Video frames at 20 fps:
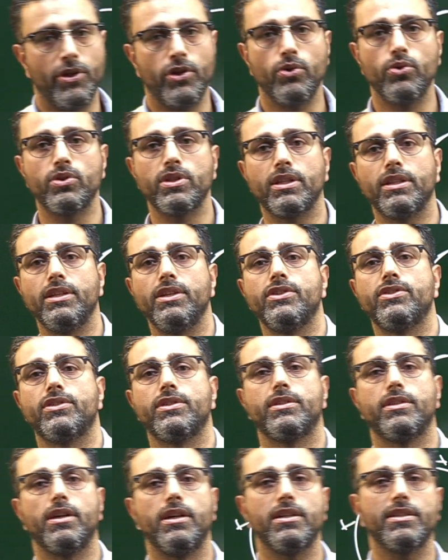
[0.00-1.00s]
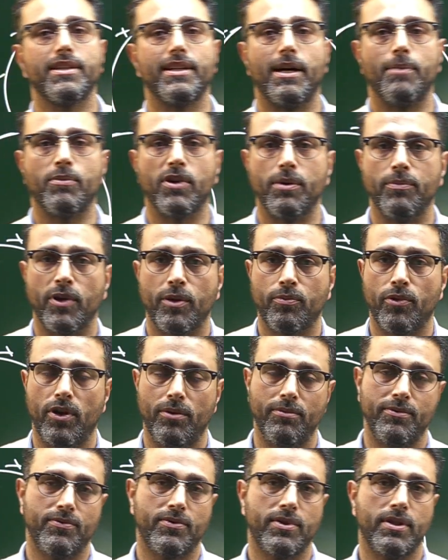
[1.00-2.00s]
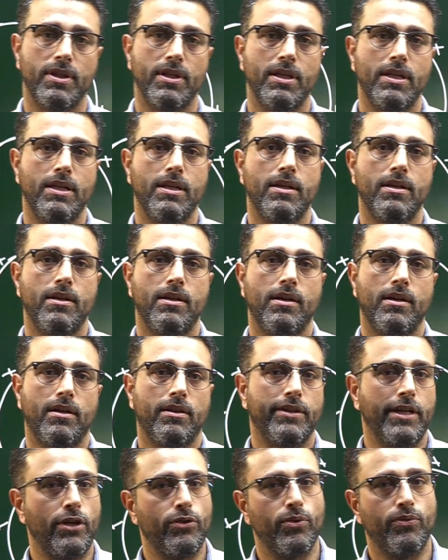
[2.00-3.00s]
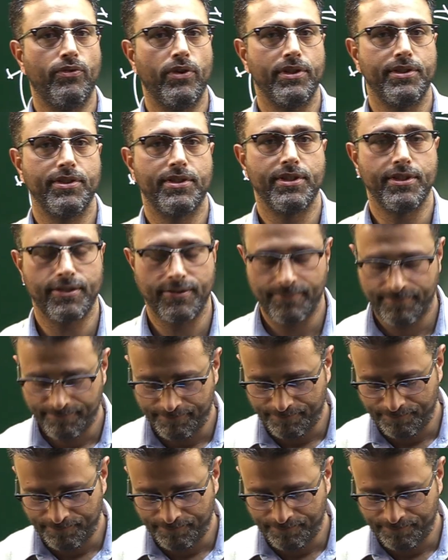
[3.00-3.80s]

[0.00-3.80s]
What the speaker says: be using these results in upcoming problems. That'll do for this session.